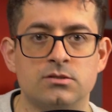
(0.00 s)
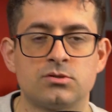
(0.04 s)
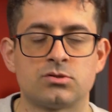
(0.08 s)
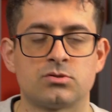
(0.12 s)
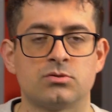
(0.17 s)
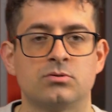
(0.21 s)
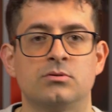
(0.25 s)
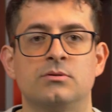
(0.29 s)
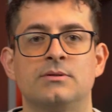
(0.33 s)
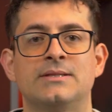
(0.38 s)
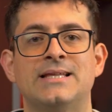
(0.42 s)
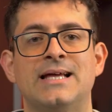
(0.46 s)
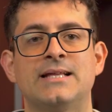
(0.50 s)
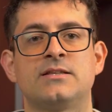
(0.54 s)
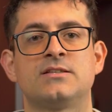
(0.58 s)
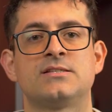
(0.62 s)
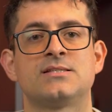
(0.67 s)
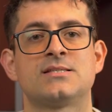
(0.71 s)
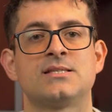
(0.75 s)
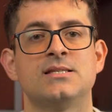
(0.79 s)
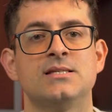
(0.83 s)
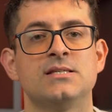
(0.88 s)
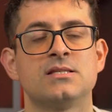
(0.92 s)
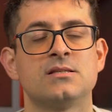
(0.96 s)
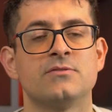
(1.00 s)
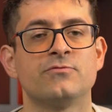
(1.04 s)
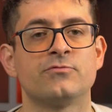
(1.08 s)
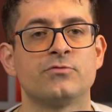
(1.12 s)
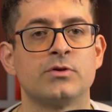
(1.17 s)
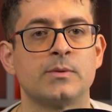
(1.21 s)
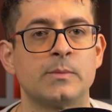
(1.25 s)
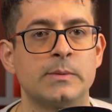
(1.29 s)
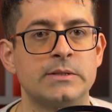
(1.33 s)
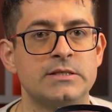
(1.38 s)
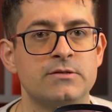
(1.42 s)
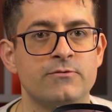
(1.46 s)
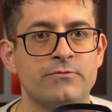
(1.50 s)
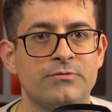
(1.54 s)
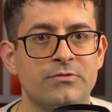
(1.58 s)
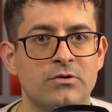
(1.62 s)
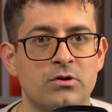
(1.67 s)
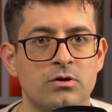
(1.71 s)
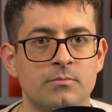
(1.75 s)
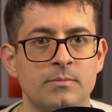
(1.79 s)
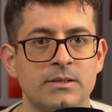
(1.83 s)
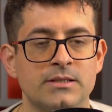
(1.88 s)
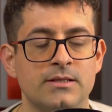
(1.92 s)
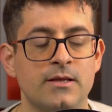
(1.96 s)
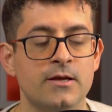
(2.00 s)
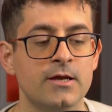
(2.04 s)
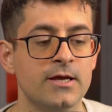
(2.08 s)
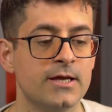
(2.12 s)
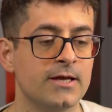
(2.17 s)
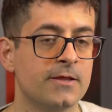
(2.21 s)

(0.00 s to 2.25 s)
so in that system frequency format.